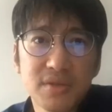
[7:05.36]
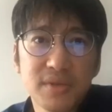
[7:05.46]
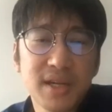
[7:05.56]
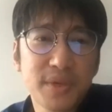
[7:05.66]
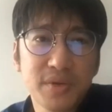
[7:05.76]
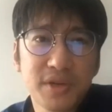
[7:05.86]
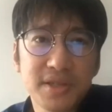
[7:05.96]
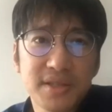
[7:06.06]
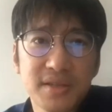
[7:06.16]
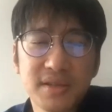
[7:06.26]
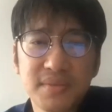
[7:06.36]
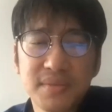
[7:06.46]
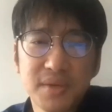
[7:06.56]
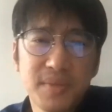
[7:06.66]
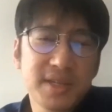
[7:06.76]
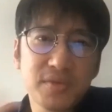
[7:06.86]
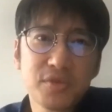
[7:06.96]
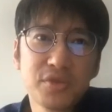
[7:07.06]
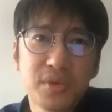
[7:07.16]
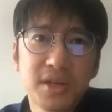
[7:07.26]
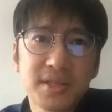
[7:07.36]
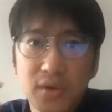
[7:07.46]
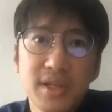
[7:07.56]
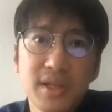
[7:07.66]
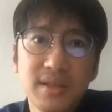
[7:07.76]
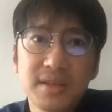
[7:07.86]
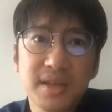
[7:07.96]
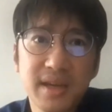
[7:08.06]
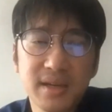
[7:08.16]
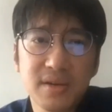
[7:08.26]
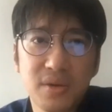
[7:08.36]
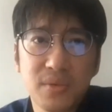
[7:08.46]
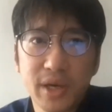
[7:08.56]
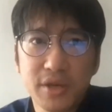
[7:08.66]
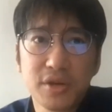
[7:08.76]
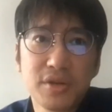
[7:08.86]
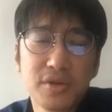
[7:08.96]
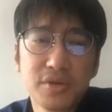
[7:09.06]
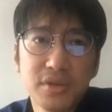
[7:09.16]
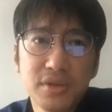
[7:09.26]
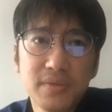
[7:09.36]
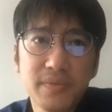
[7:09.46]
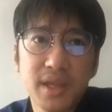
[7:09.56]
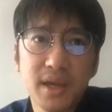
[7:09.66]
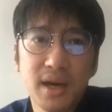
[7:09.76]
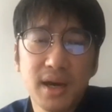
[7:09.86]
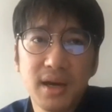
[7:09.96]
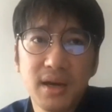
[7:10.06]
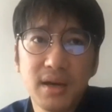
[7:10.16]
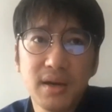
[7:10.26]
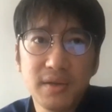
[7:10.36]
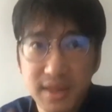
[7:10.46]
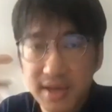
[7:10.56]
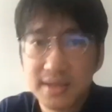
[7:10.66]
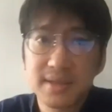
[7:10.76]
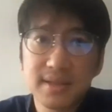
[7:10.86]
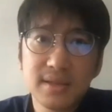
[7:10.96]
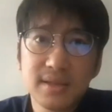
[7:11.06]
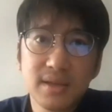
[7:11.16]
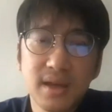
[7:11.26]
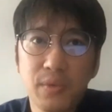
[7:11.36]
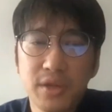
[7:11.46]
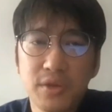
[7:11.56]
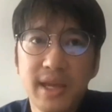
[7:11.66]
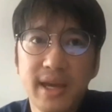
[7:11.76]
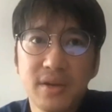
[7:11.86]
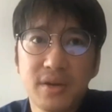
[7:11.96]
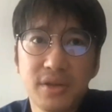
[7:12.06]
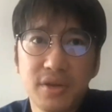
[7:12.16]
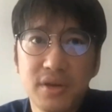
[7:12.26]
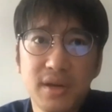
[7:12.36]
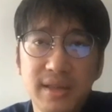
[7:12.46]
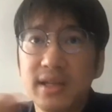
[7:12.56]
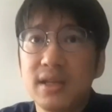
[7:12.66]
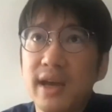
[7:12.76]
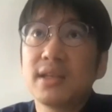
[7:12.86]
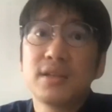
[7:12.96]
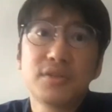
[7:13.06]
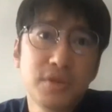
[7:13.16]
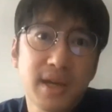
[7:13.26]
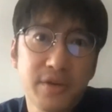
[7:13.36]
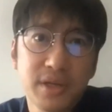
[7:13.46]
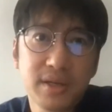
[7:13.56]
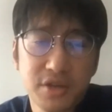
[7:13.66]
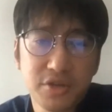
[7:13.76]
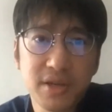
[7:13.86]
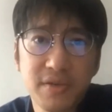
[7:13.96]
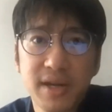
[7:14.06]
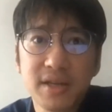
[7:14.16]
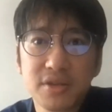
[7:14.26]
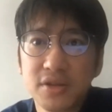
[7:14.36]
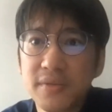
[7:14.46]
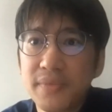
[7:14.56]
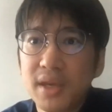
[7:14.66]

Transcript: what happened was the basic rule was only decide on what you're going to do next when you enter into the current country, right? So